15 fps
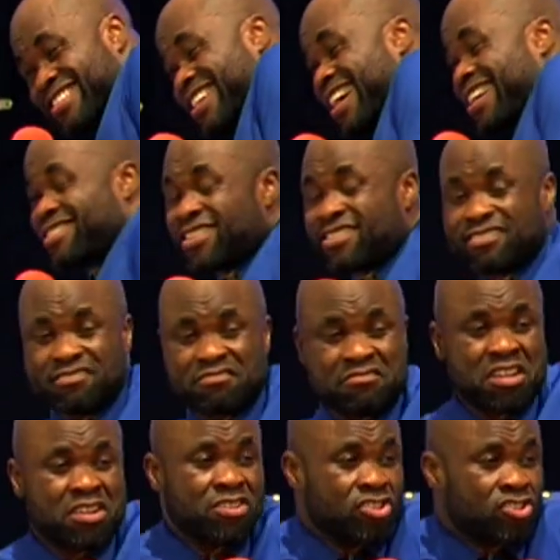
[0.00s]
And
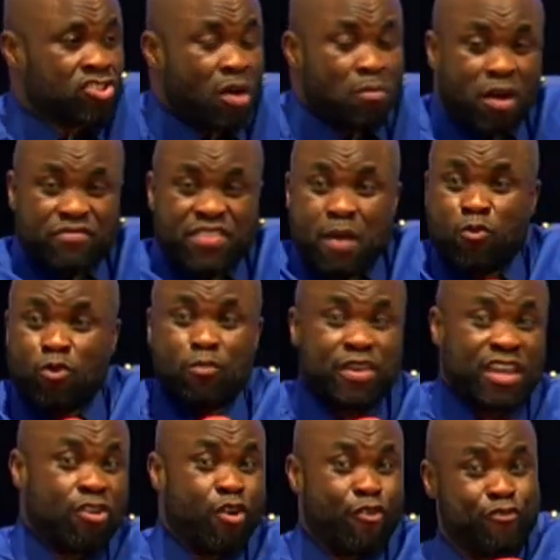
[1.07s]
some of them will be
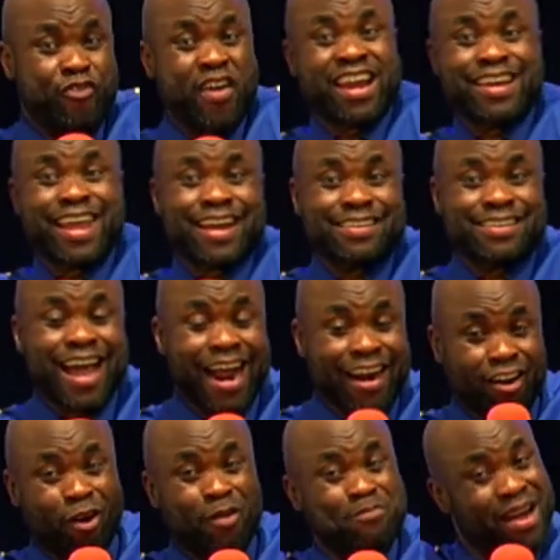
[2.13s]
offended and
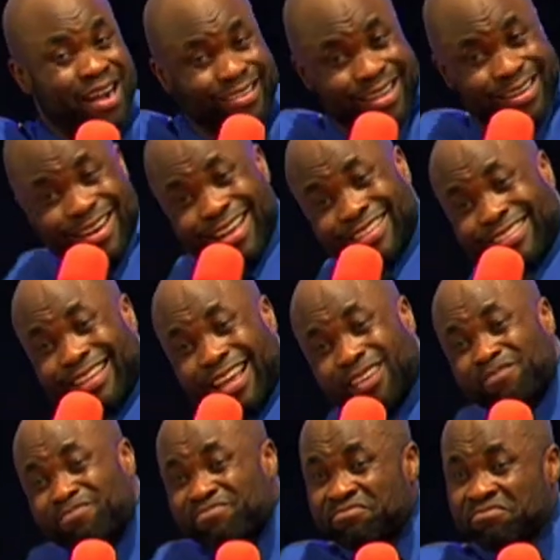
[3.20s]
come back the next time.
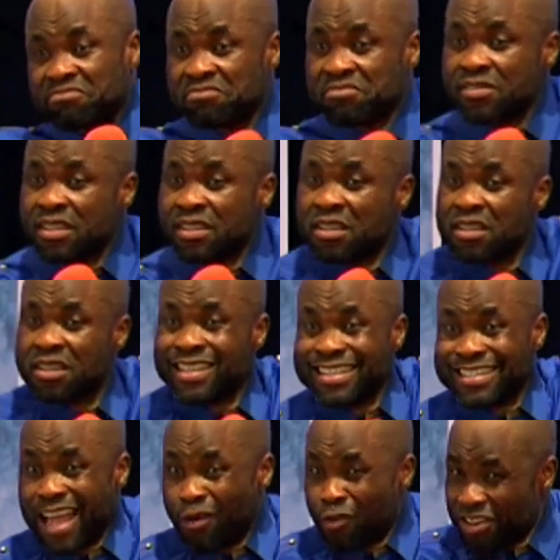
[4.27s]
Is
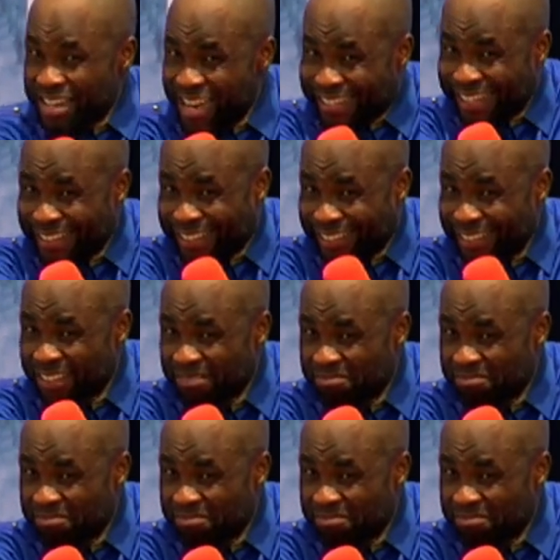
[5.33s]
that one necessary?